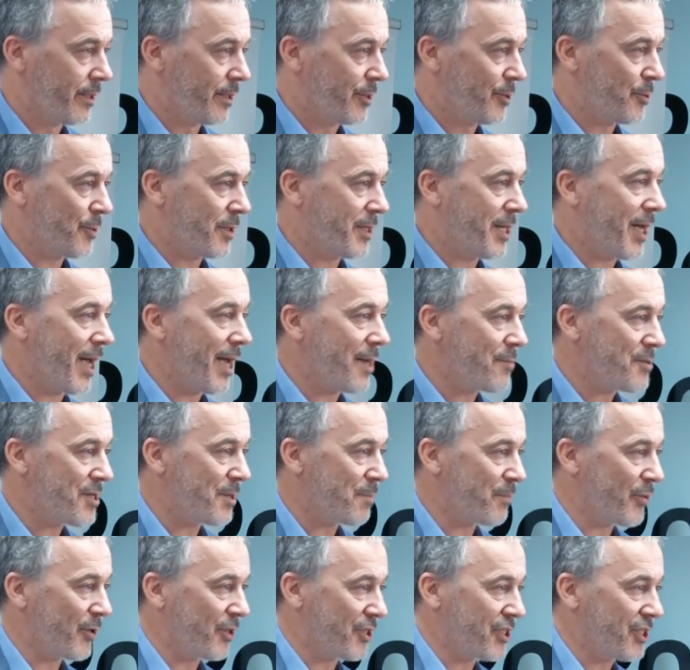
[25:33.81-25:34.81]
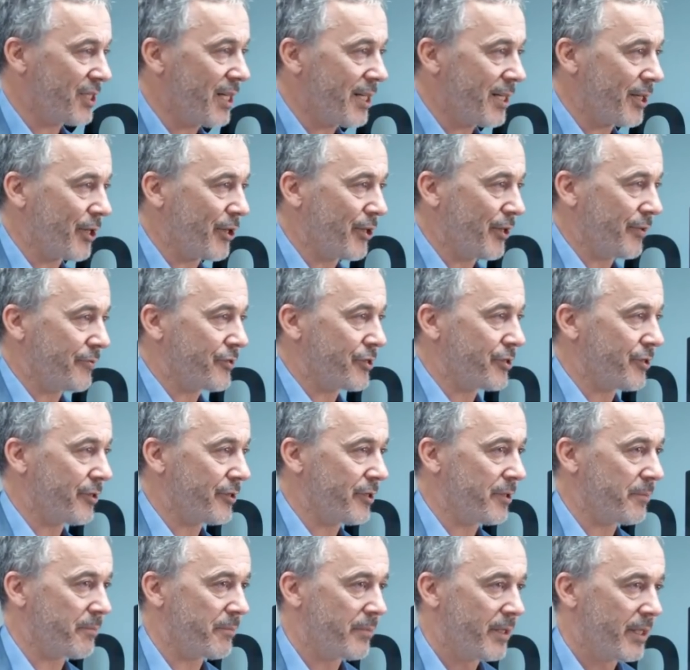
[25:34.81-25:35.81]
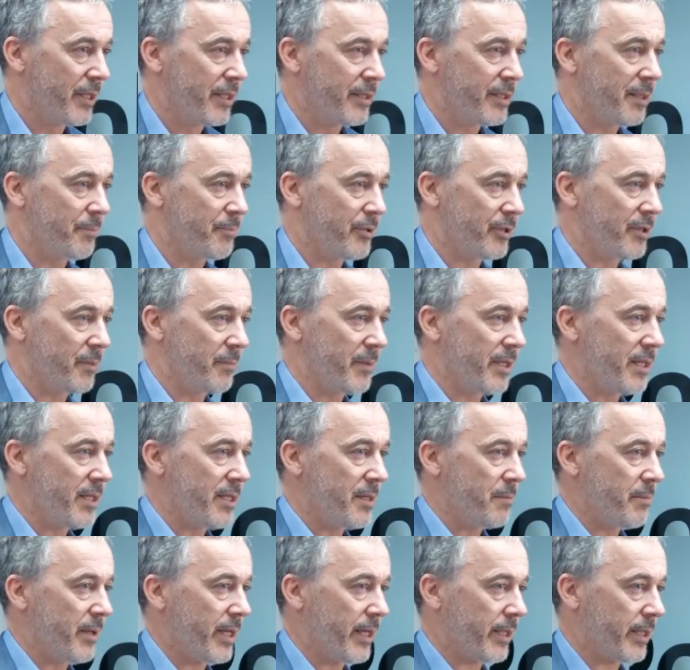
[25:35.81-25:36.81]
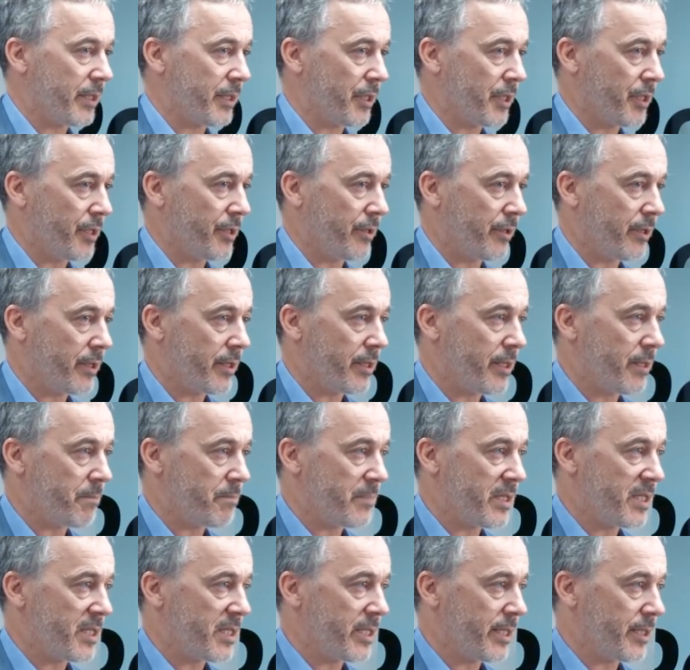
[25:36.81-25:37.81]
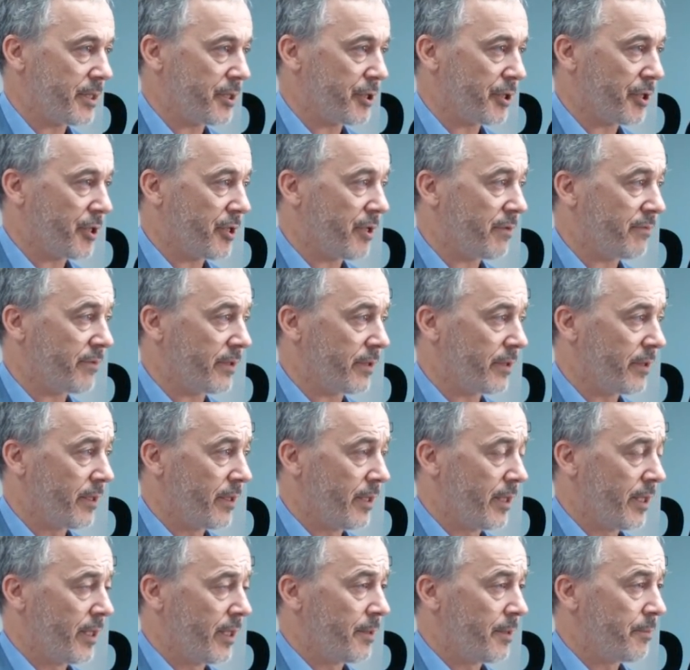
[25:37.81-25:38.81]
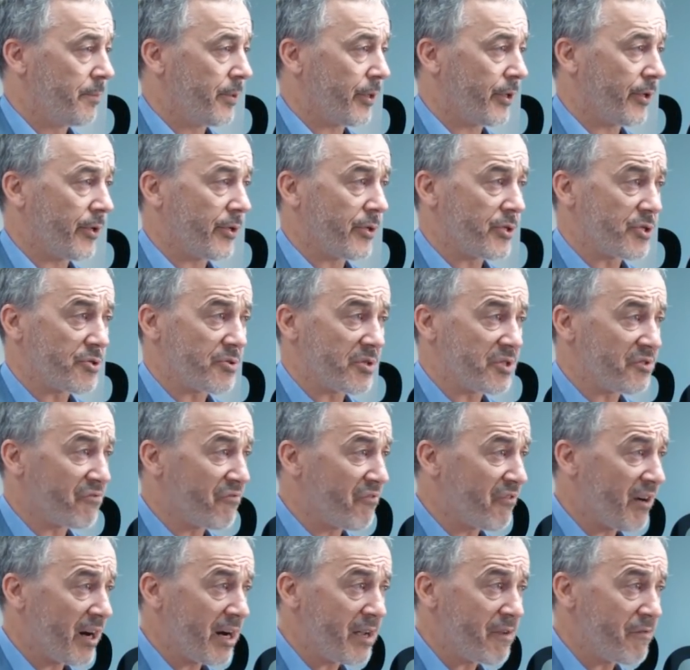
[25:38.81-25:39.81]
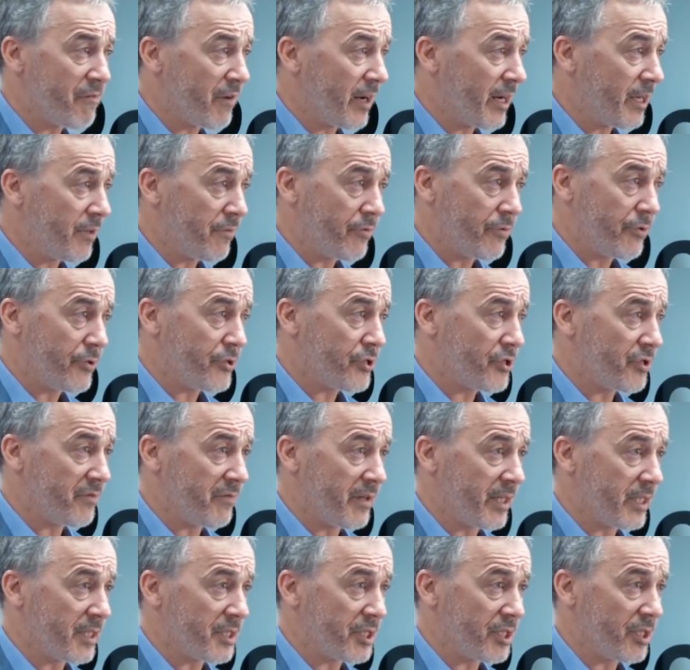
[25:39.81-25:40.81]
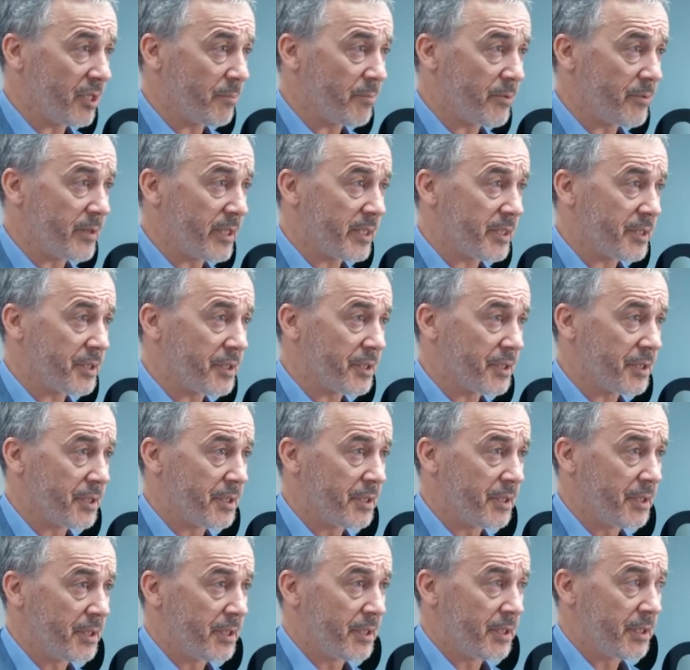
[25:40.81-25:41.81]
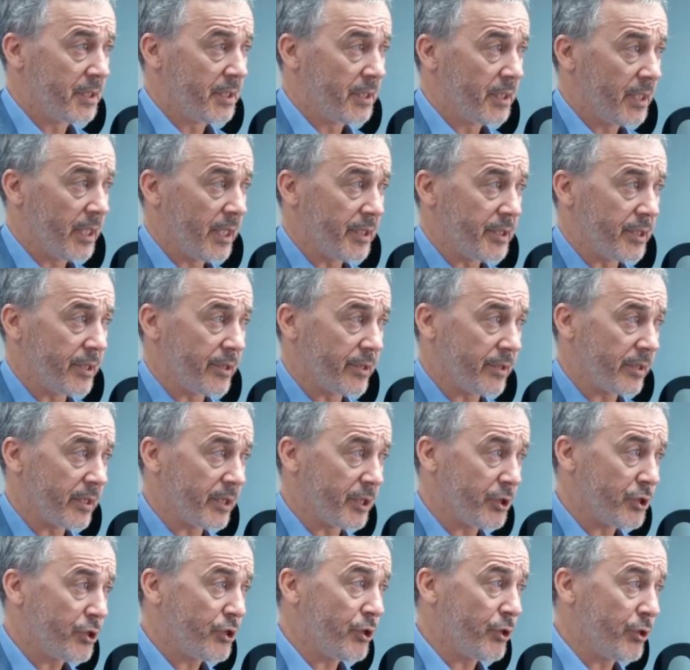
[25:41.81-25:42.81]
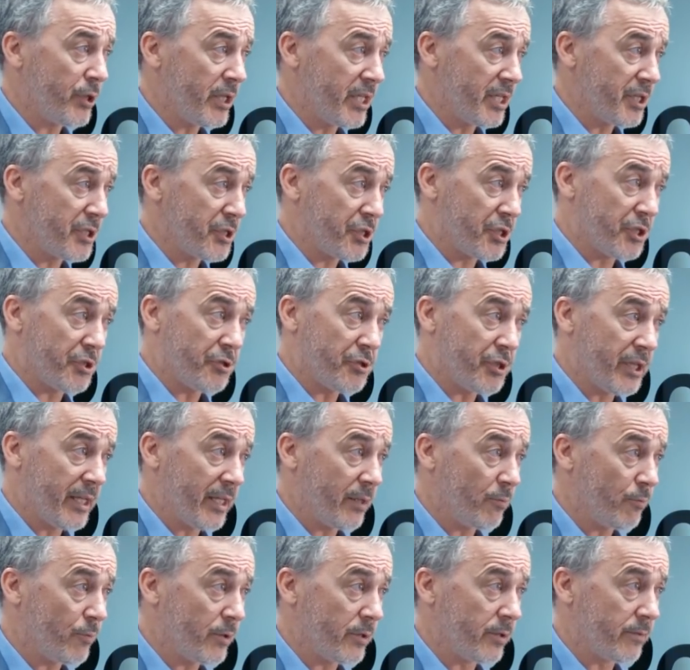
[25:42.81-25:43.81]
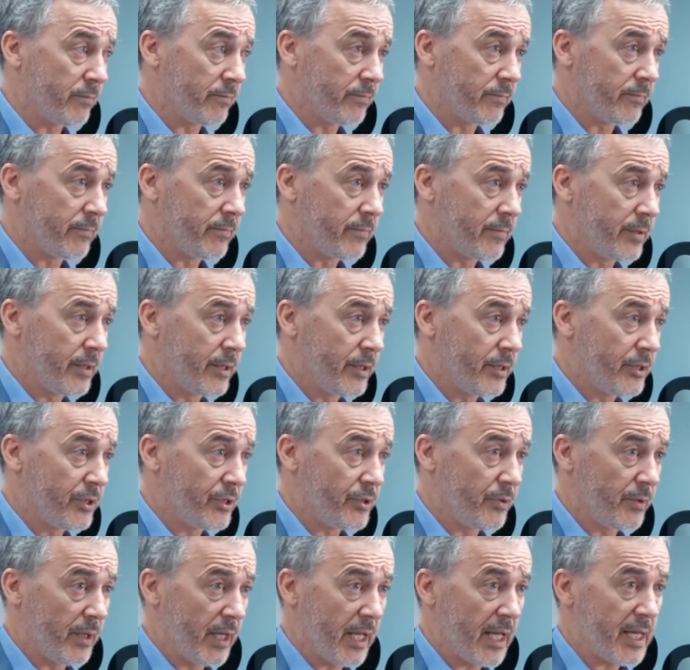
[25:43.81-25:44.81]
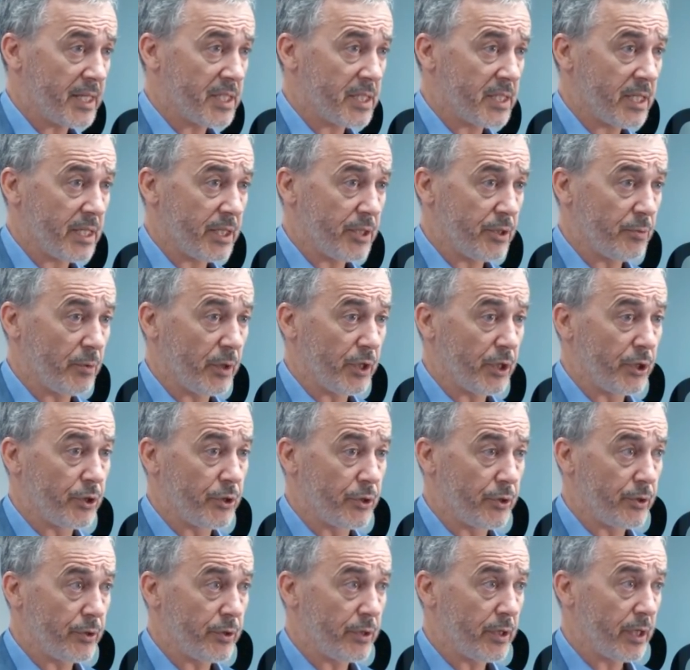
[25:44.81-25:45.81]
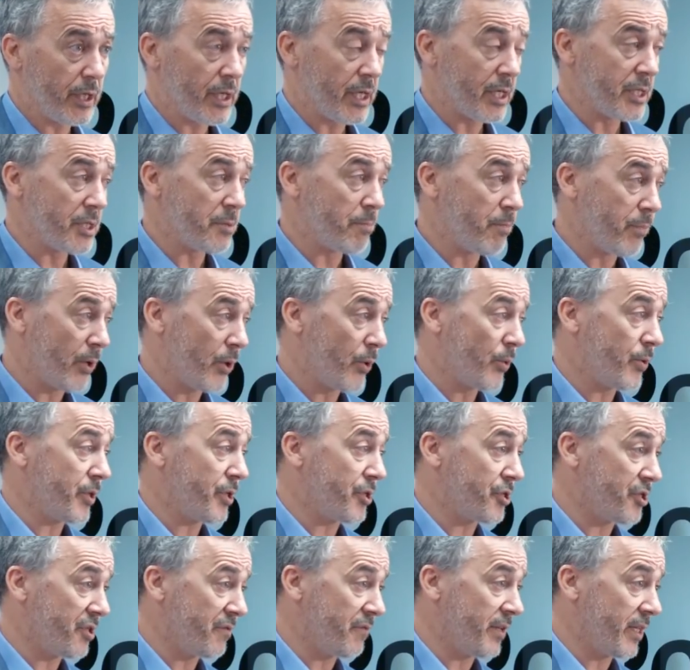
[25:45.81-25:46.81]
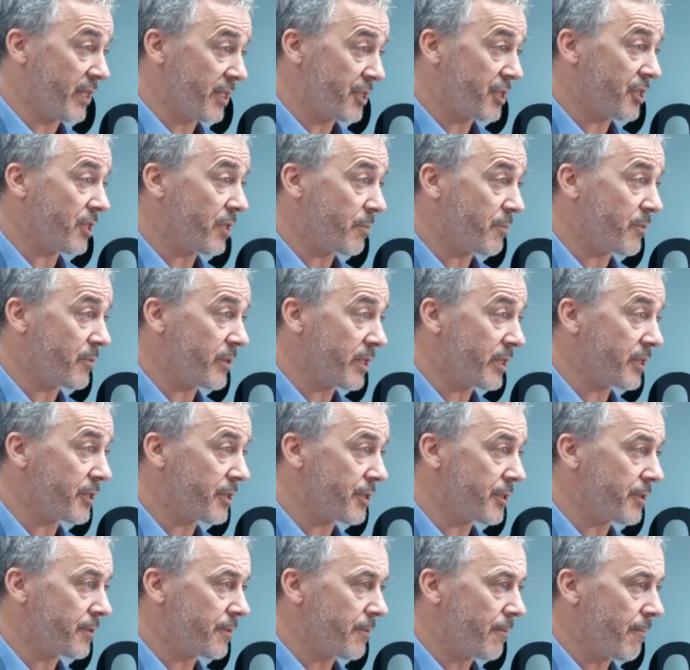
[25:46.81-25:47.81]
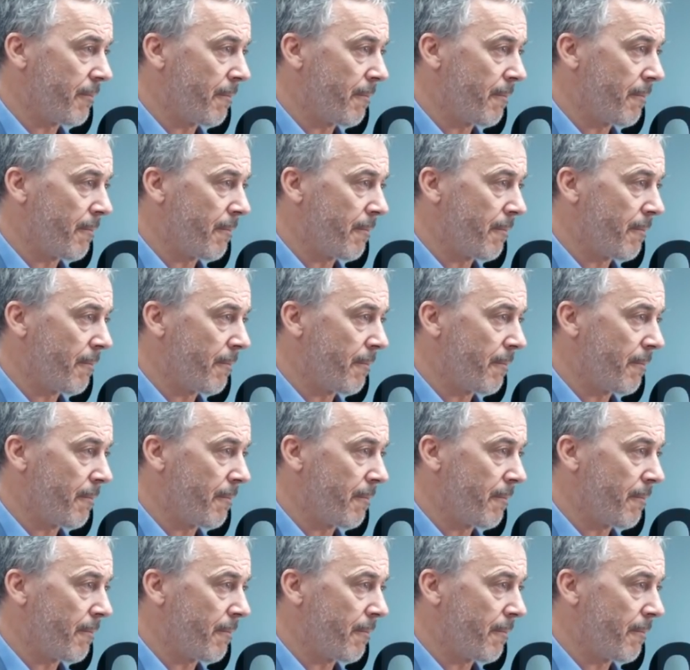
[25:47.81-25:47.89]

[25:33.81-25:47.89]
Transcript: So at times you'd put a set of cuffs on them, you put them into the back of the car, that maintained their cover, because there was very, very few surveillance operators. And you're looking at 2 years to train one. So the last thing you want to do is blow your surveillance operators.